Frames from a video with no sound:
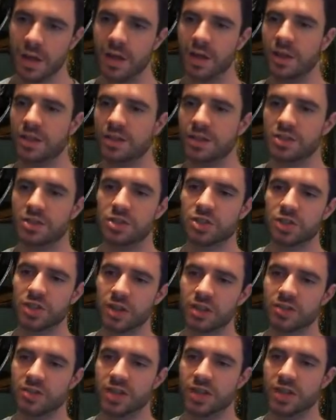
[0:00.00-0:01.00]
There's
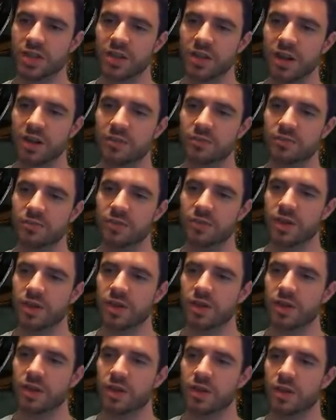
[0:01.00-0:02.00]
just enough
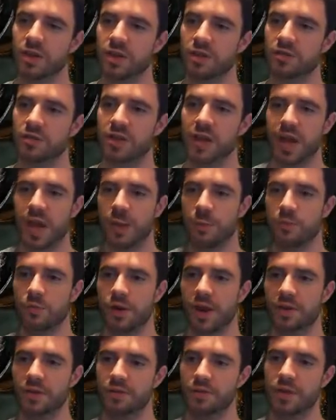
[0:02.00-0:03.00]
kind of
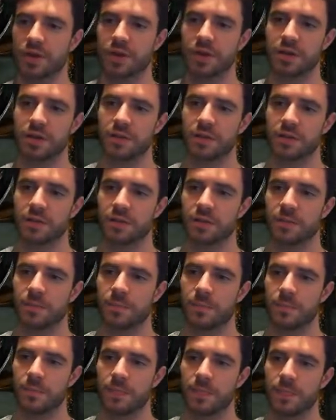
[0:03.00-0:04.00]
camaraderie
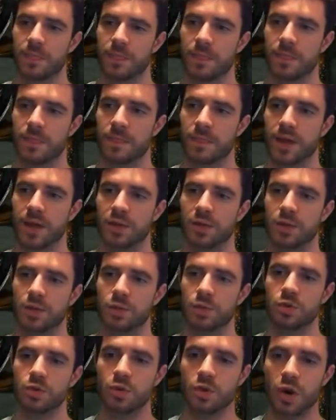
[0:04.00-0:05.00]
that you
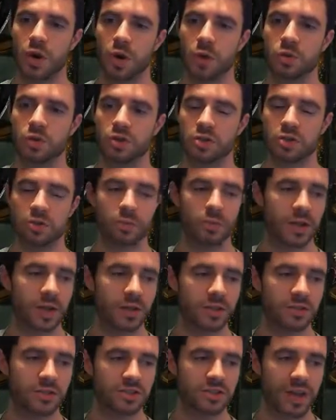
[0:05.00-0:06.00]
know someone
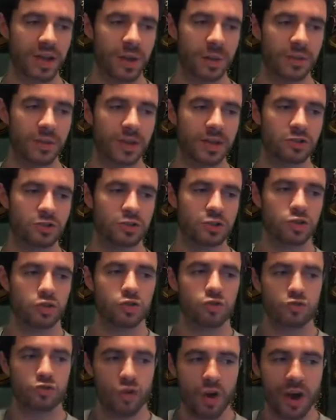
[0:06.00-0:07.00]
else is out there
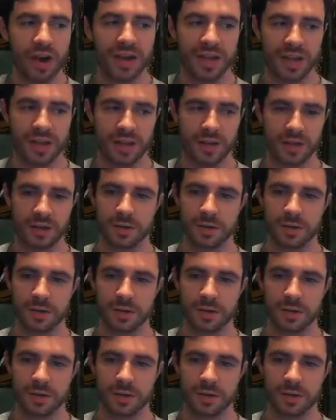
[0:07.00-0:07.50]
trying.